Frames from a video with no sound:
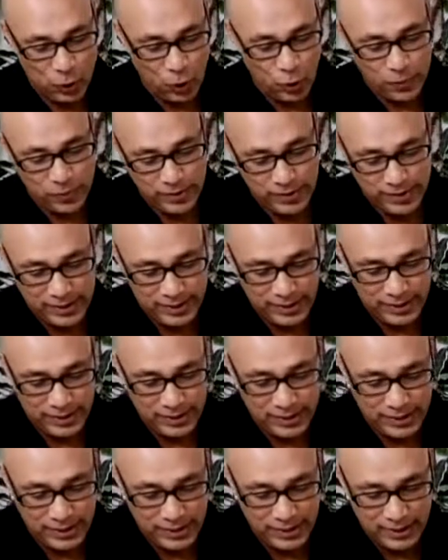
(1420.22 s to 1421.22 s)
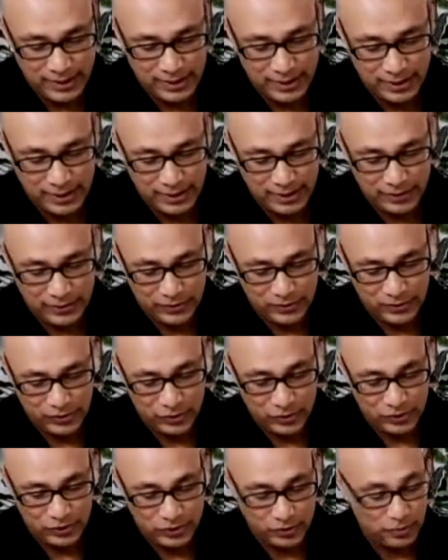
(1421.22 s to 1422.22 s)
openly
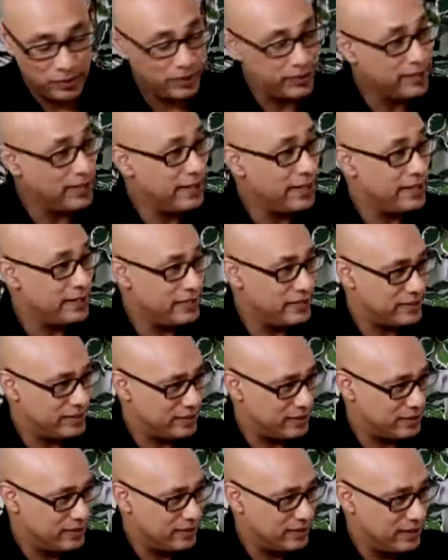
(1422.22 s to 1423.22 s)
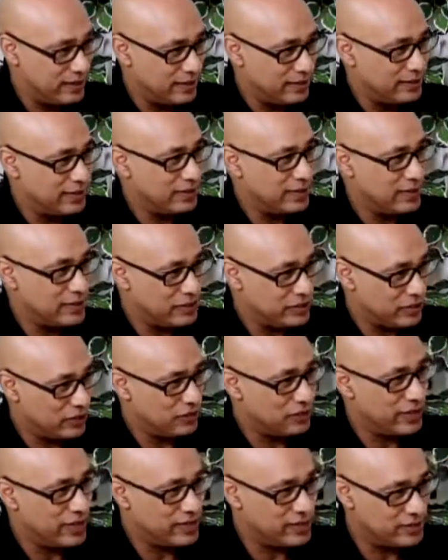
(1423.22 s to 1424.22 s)
talks about AIDS and the danger
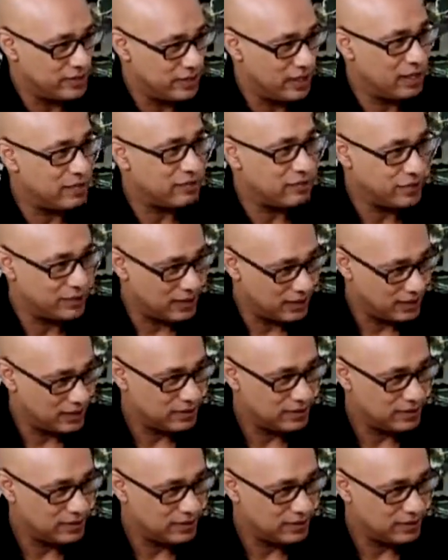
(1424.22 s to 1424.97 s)
of AIDS in Africa.